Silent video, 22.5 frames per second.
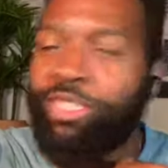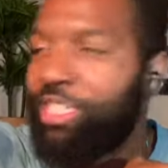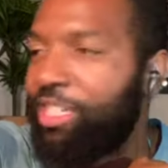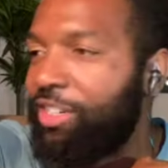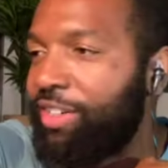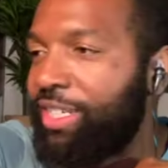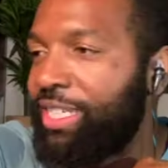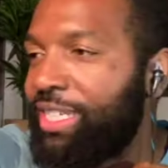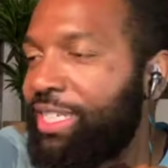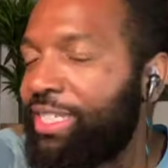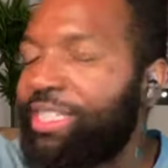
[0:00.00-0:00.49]

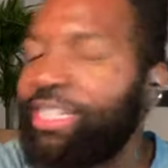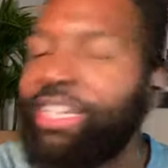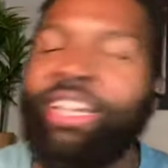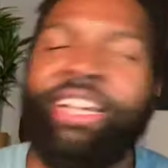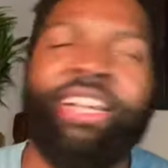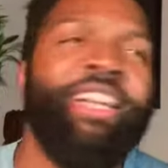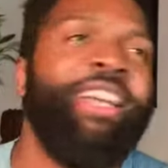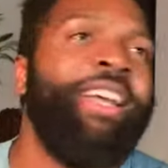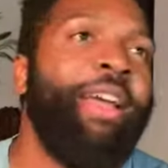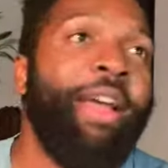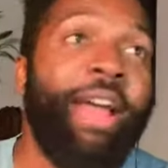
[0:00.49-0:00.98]
it
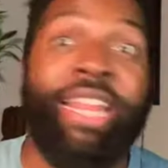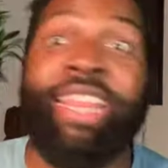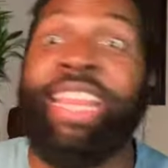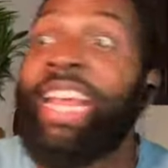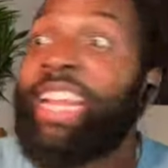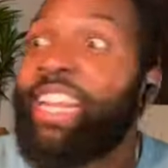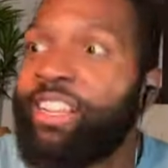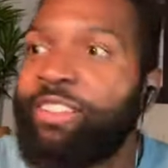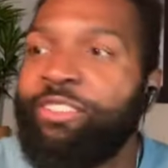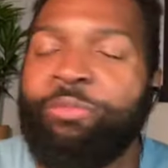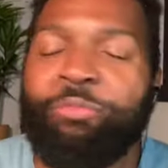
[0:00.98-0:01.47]
evokes an
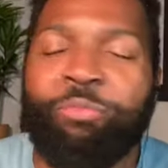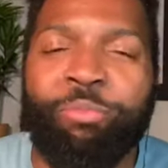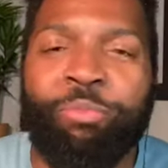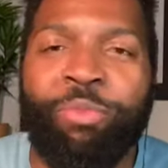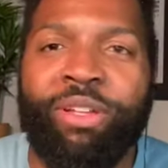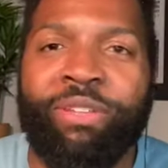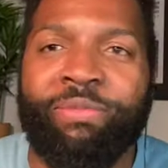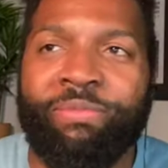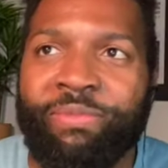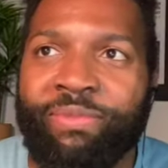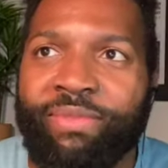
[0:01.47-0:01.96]
actual
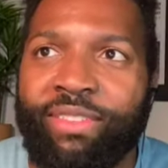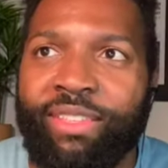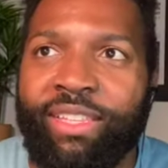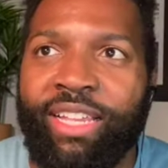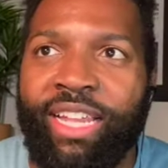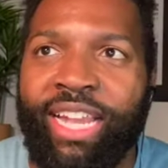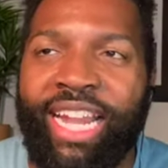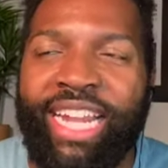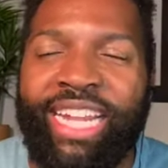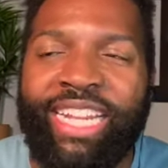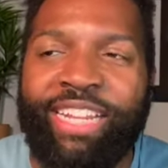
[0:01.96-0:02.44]
coughing
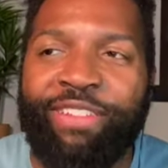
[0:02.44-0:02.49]
fit.